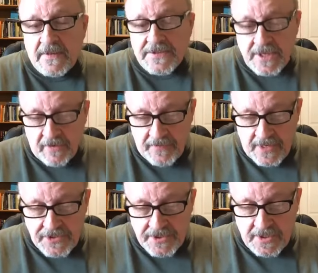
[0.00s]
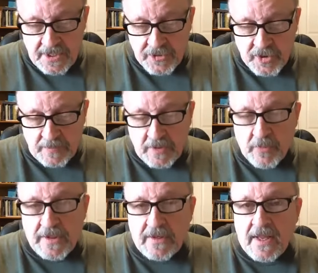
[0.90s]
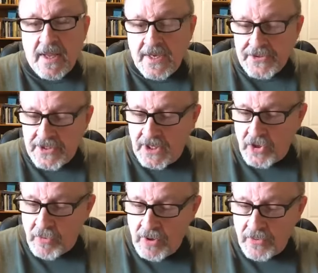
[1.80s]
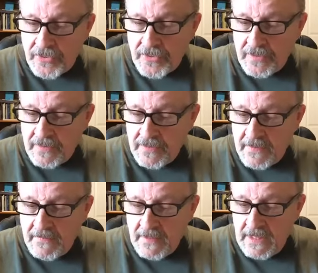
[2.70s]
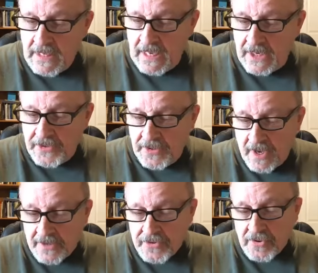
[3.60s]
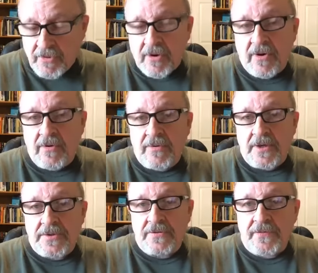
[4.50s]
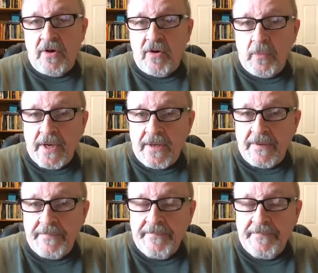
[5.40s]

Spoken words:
Salvation is to be realized in growth, and not to grow is to fall away.